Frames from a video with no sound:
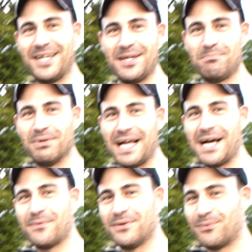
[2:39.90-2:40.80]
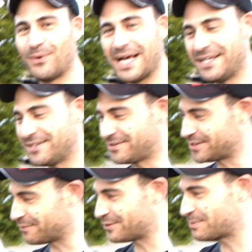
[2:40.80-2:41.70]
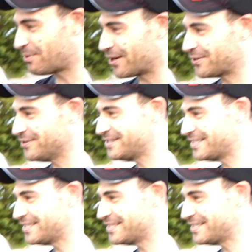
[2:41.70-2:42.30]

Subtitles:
it black with red and silver sparkles.